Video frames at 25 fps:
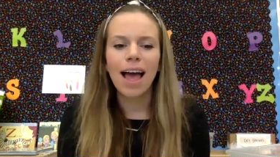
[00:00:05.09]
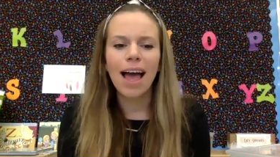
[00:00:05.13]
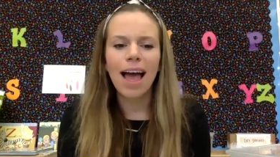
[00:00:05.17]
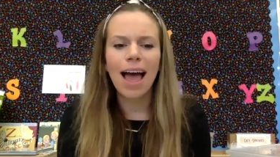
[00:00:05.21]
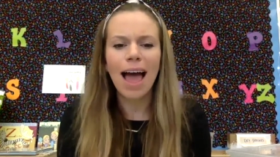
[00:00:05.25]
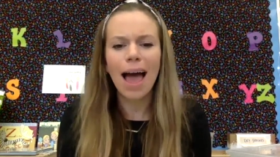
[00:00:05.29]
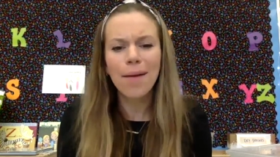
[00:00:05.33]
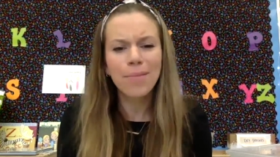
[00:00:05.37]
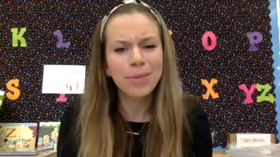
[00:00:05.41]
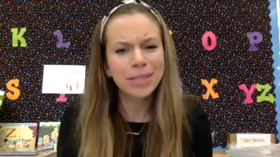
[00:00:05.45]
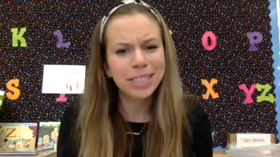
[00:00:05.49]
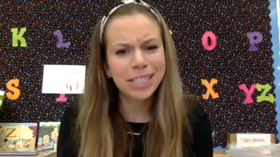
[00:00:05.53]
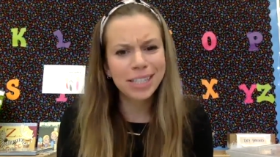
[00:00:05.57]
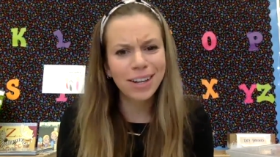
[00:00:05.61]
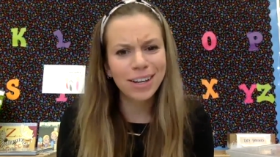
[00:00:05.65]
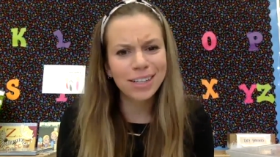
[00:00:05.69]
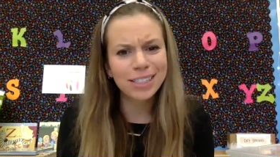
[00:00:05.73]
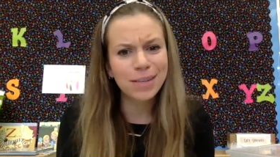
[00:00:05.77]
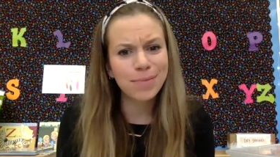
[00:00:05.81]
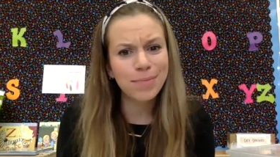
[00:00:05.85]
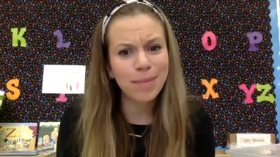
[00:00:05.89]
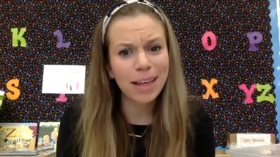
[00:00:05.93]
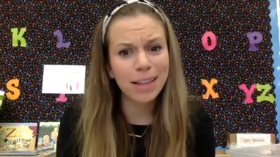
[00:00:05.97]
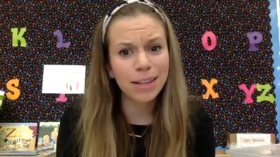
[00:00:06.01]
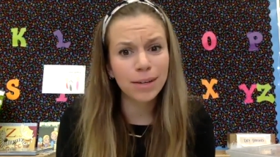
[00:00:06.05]
M is an
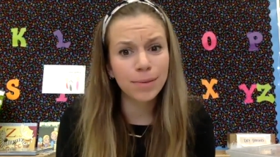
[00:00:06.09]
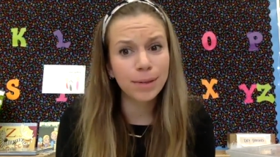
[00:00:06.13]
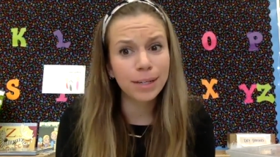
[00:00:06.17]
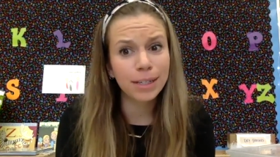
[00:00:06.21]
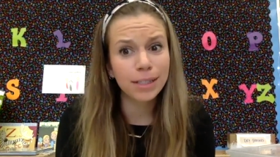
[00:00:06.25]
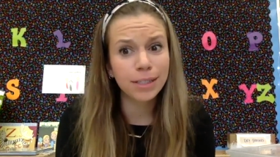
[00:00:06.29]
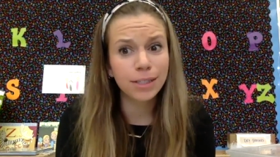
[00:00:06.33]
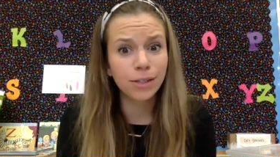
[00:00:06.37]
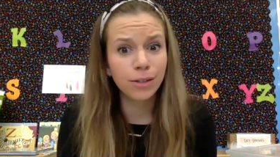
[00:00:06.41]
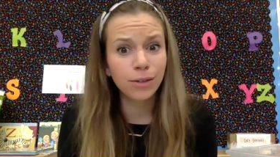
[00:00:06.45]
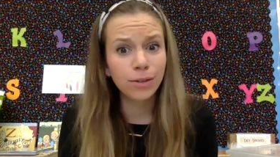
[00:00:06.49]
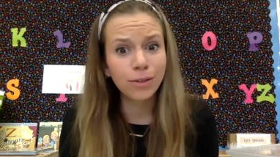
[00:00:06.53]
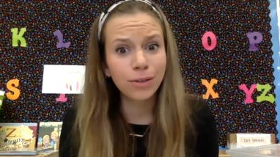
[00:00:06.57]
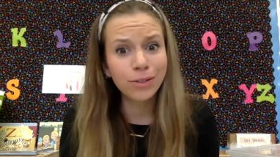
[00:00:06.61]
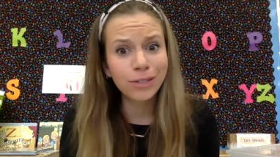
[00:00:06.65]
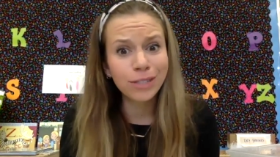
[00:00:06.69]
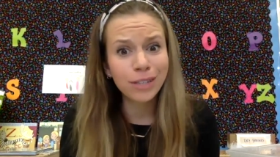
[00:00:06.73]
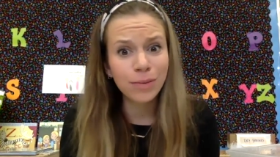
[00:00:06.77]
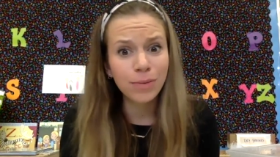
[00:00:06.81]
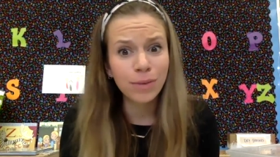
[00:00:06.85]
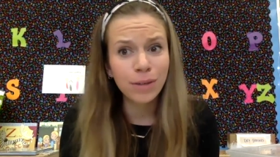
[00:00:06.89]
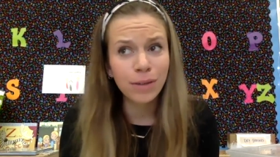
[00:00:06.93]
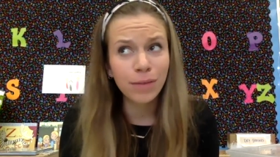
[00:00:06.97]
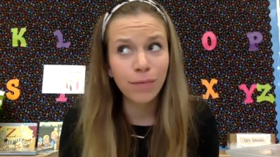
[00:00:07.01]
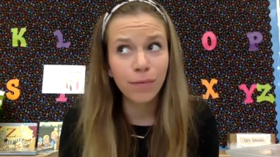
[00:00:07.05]
awesome letter because you use it
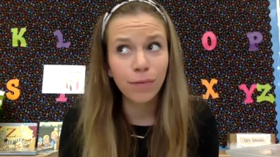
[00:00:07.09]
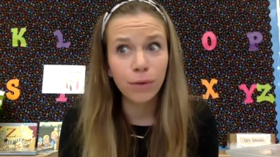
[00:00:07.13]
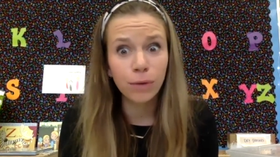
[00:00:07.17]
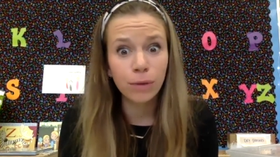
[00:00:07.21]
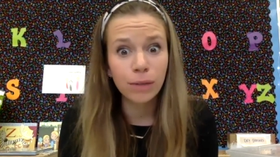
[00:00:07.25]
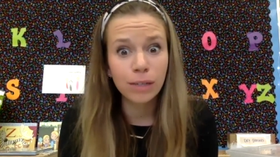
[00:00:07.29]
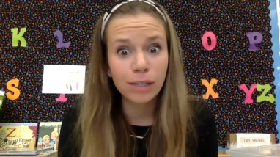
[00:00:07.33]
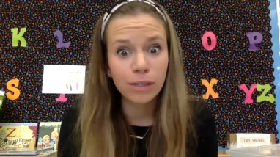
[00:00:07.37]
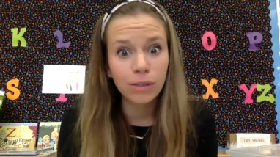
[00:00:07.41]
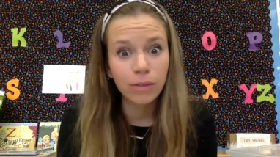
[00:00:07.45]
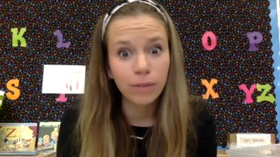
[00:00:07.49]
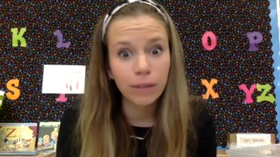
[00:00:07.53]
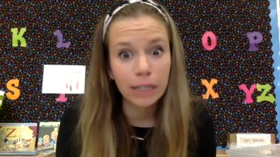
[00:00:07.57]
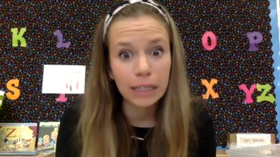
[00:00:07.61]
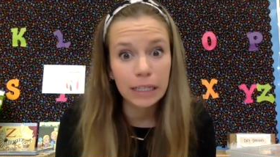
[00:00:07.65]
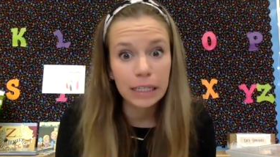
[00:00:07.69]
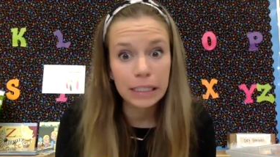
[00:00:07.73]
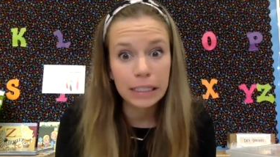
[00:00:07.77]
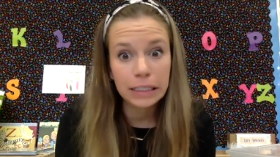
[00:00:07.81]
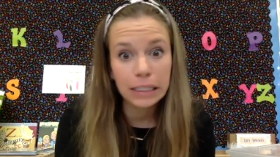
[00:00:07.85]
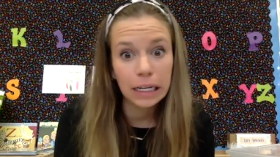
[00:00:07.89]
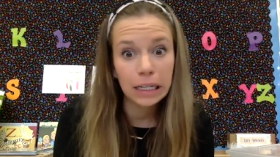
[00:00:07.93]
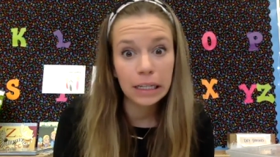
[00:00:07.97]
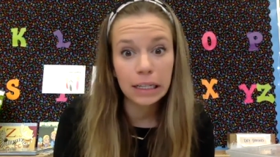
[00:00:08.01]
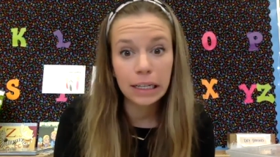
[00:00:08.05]
when food is really
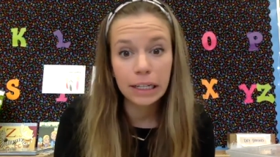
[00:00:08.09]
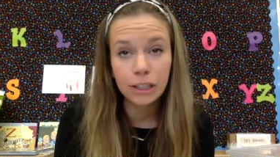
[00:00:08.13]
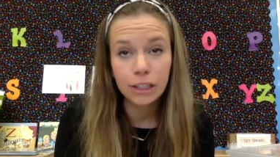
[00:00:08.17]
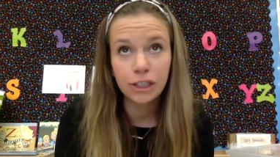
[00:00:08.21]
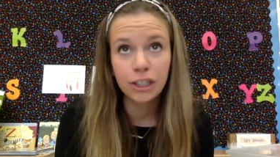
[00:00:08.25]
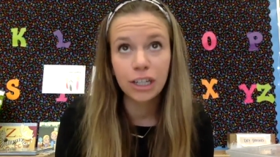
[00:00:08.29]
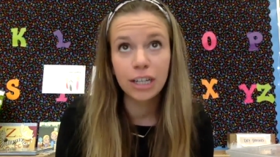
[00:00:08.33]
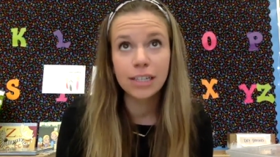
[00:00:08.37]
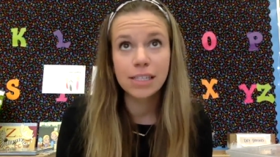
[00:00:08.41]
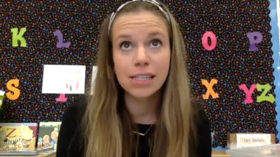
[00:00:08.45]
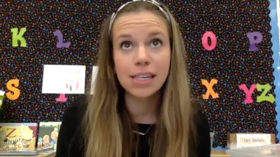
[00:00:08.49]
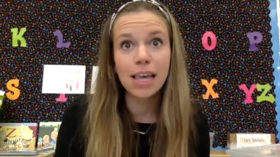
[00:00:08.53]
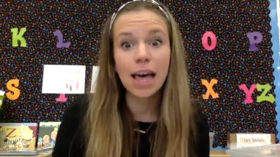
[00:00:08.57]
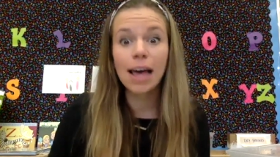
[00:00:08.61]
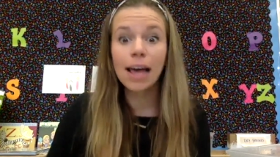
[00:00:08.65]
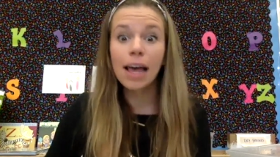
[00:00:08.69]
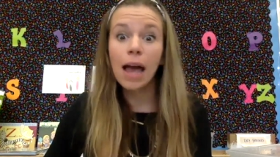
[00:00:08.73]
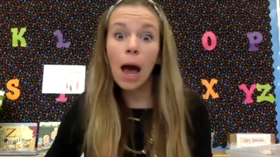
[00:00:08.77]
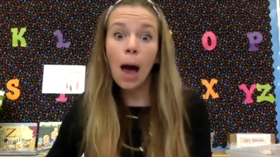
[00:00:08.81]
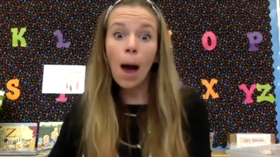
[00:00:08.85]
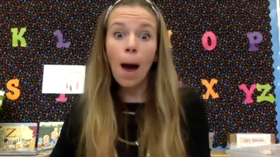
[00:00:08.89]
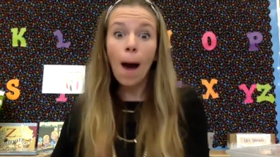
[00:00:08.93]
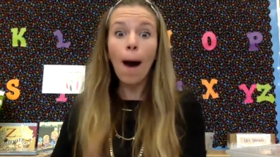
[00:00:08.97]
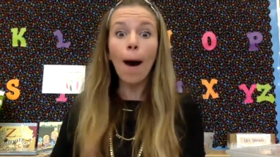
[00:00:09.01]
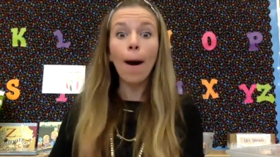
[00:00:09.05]
delicious, like,
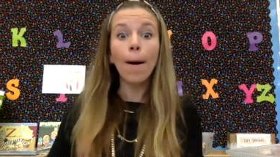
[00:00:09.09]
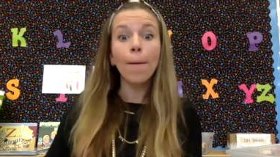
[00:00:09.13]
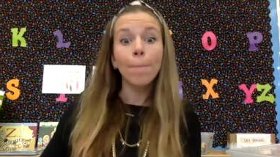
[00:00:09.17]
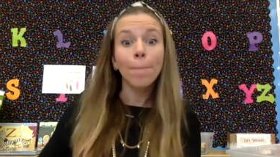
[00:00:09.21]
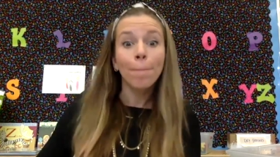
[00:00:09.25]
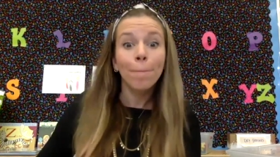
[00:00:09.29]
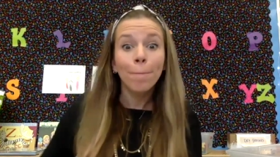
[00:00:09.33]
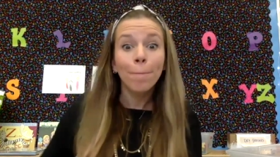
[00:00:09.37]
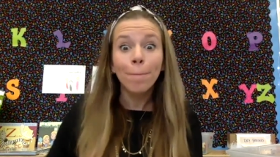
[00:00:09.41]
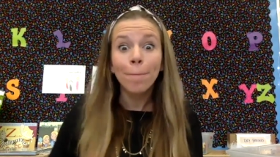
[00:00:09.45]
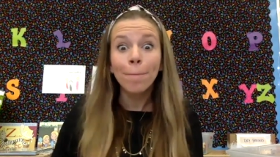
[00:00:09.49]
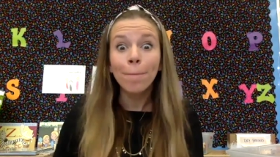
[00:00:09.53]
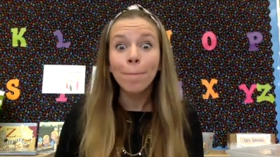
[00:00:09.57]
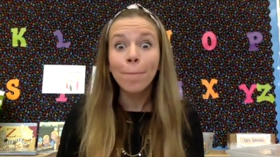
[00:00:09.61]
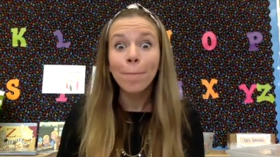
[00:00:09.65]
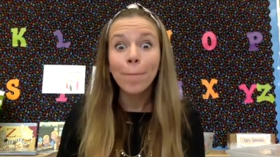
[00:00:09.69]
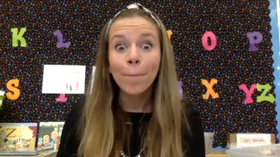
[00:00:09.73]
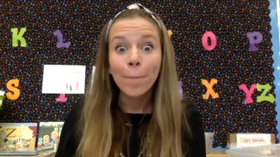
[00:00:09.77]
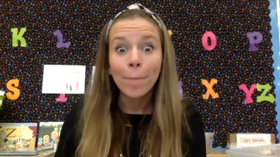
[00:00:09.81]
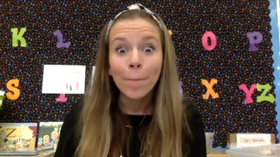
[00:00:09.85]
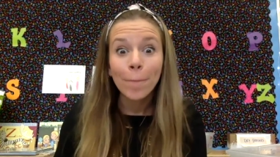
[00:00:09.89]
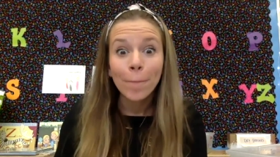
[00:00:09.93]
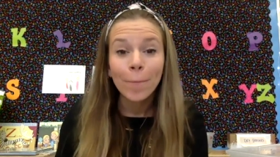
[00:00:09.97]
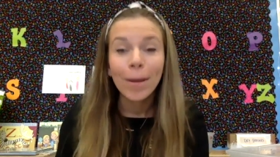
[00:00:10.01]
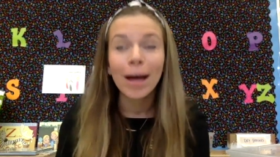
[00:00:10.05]

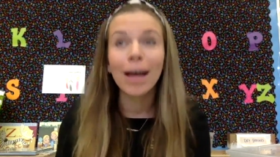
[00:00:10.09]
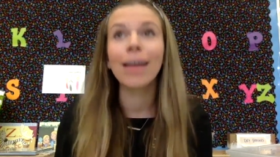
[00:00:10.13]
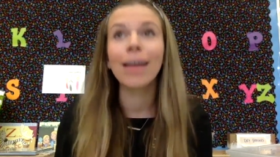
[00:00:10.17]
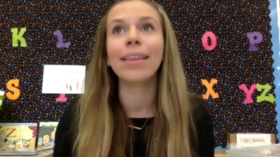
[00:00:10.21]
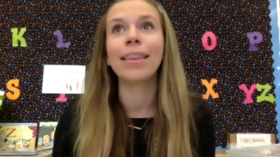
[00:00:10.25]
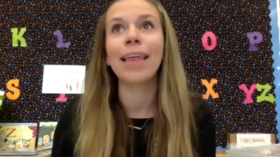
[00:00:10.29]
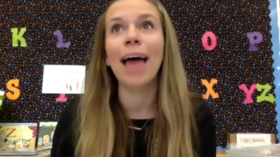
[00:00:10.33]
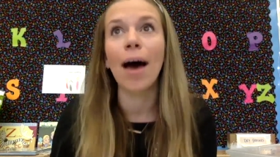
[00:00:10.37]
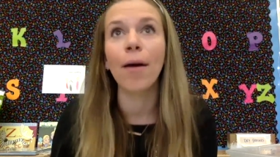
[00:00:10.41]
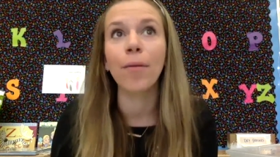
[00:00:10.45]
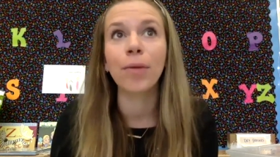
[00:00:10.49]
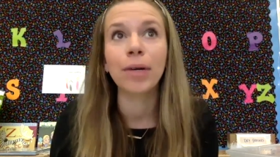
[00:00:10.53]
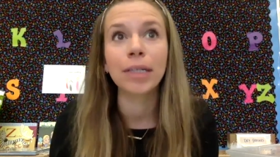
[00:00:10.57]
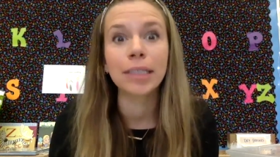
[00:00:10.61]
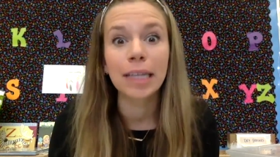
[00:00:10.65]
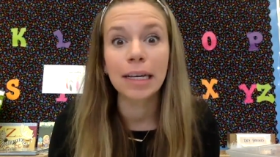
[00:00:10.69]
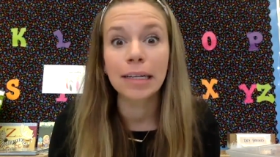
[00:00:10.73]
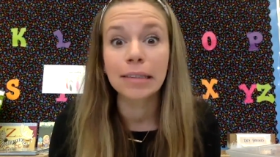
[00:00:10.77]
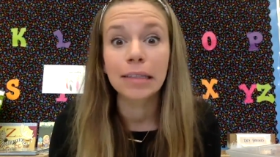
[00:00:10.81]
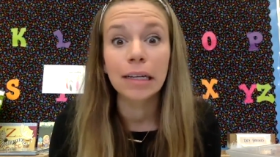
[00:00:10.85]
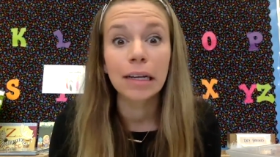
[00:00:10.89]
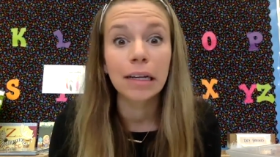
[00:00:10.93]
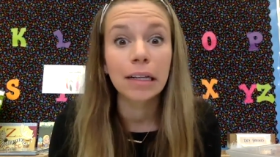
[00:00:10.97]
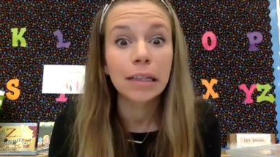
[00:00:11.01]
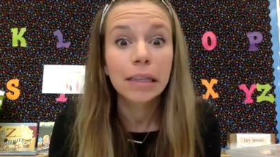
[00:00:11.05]
mmm, that was a
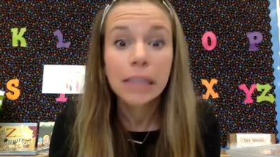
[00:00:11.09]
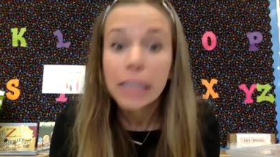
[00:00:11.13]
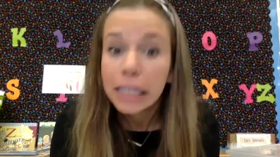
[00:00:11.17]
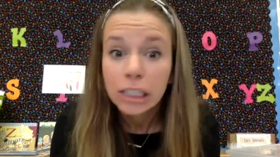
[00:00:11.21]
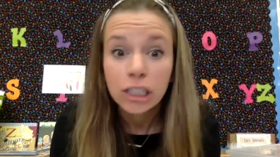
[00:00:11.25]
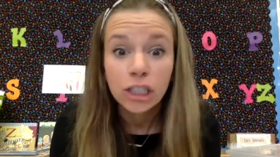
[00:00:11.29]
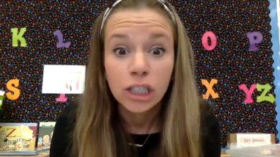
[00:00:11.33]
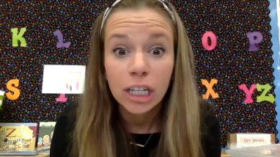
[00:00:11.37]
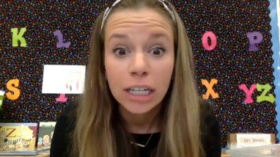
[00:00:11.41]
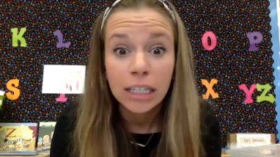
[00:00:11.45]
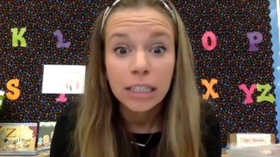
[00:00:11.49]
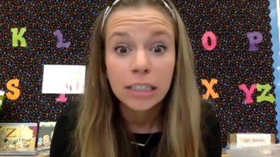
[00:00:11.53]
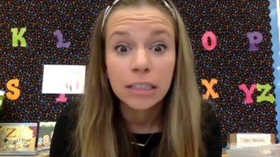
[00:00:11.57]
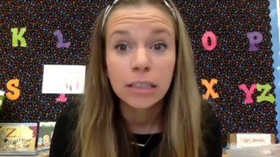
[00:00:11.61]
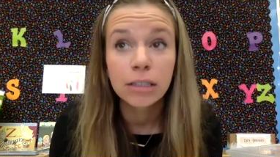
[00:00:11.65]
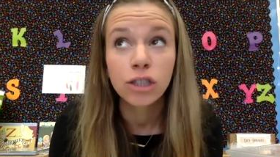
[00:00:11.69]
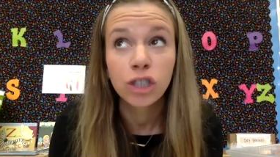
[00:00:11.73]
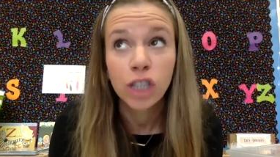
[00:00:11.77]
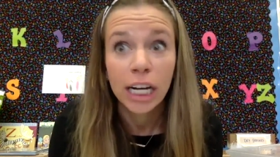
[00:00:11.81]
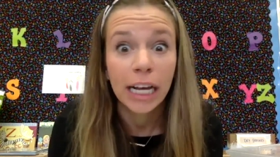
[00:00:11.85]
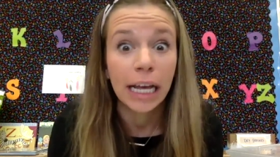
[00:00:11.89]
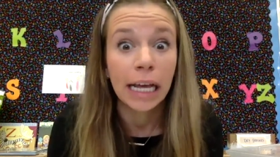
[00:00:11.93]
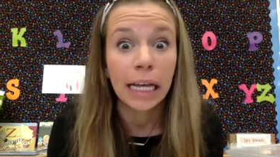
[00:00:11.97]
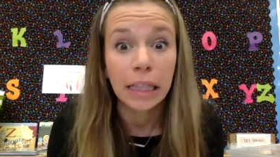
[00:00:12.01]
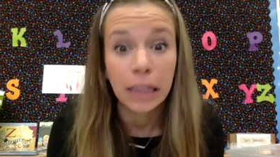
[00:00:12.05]
delicious
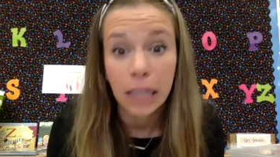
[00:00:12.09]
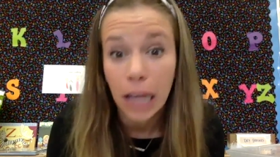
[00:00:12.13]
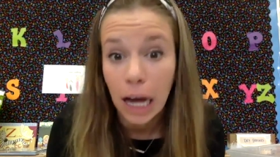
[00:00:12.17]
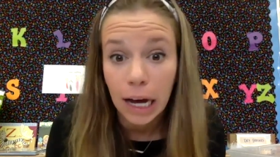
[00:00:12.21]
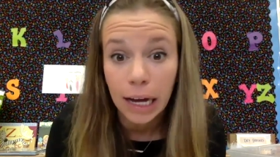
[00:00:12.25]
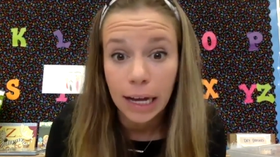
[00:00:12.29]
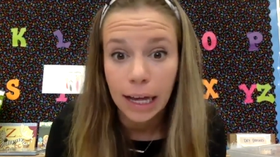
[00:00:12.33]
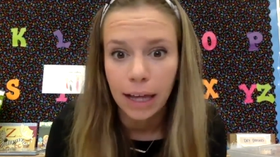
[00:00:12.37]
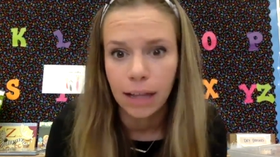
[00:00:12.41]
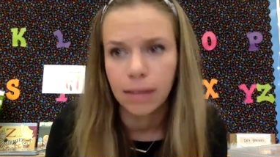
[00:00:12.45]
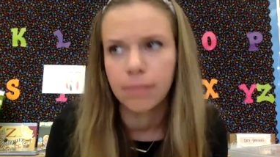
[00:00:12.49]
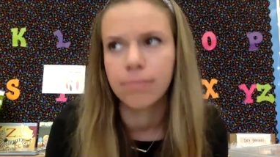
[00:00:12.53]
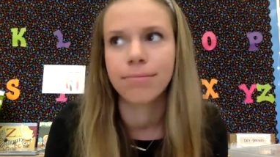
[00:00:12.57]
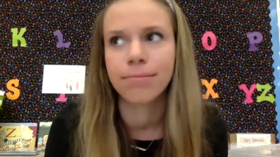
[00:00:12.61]
chicken nugget.